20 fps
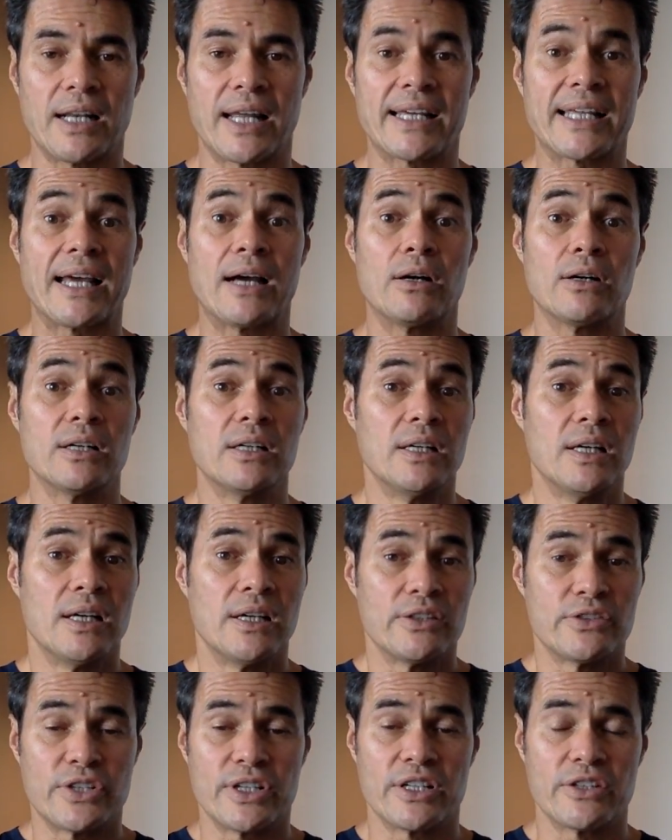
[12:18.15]
like our
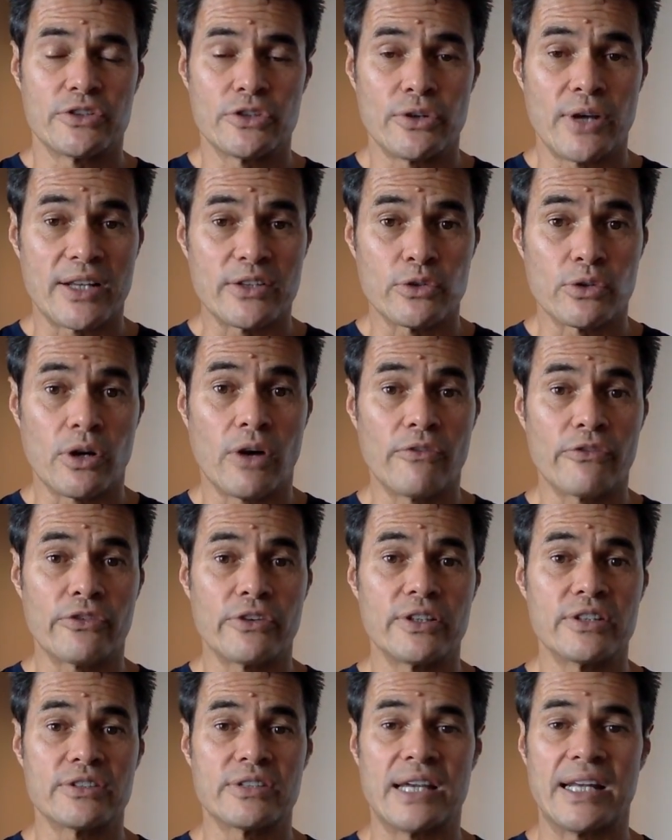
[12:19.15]
Genius U annual
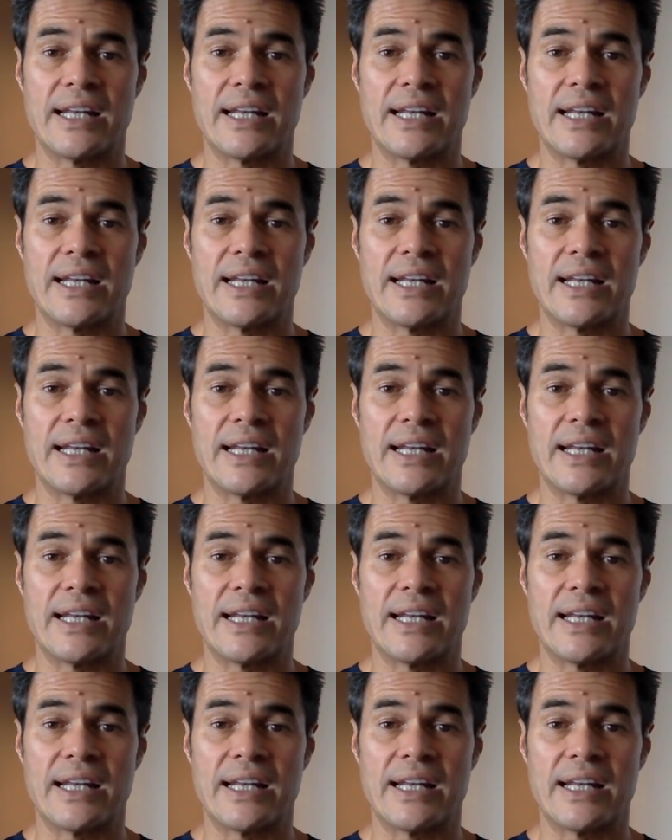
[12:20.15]
conference